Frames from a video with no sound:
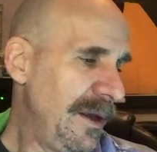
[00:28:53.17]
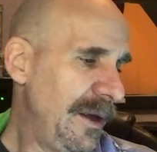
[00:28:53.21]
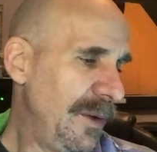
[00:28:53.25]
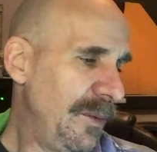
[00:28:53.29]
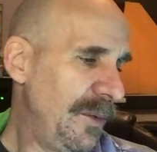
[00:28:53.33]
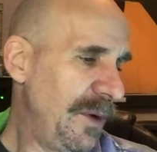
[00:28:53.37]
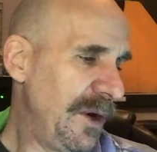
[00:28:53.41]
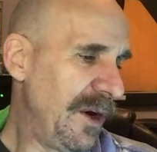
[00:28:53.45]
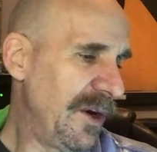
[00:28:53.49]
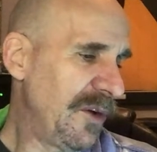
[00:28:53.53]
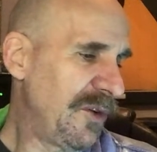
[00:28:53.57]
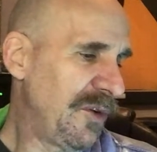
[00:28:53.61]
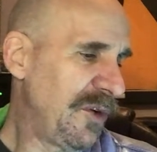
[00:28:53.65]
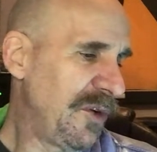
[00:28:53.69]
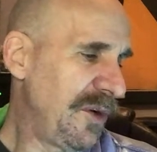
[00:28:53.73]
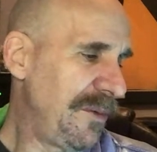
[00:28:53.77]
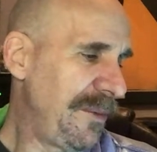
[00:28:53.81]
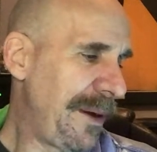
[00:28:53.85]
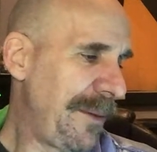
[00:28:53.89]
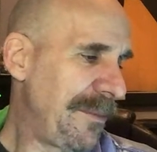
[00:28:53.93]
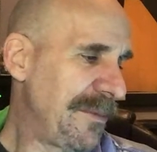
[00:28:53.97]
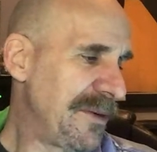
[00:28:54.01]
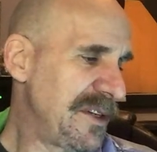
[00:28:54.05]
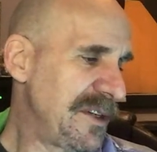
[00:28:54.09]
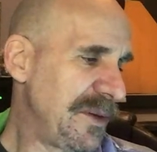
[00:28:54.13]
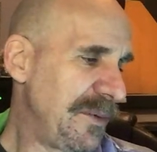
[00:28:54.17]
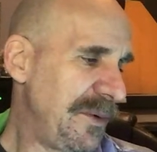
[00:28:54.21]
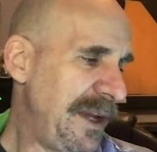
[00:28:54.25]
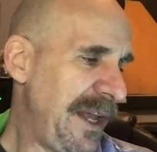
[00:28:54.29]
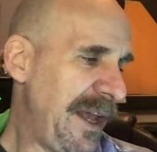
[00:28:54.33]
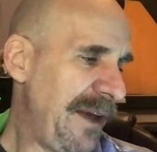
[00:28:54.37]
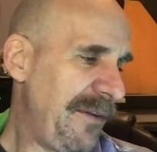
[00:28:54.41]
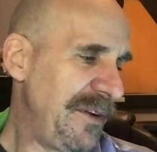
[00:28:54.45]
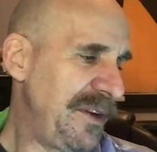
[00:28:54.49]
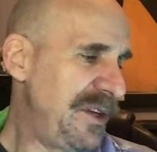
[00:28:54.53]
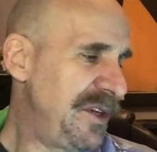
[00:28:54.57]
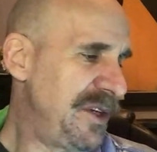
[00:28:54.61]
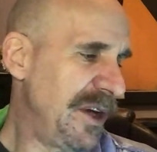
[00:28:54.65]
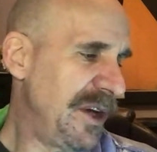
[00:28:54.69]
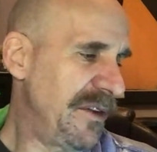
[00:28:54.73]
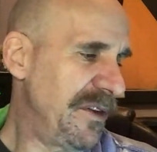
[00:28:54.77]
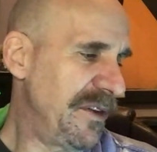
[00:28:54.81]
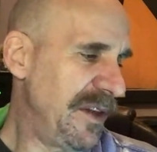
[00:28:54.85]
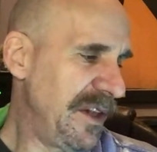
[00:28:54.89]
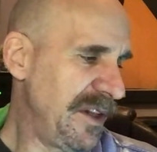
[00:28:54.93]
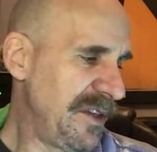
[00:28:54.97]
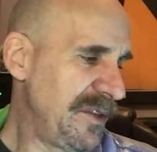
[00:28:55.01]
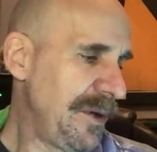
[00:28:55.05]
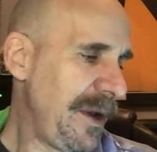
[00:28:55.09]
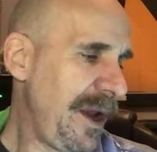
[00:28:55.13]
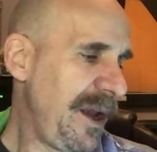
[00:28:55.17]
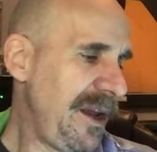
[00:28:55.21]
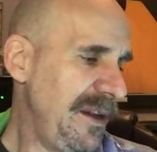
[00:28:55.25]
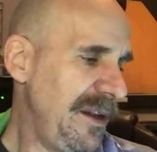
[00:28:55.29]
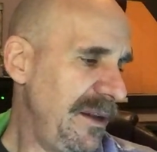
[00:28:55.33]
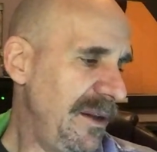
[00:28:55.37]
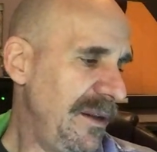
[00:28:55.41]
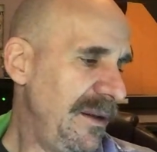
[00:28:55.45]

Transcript: We are crew members and we have each other. That's right.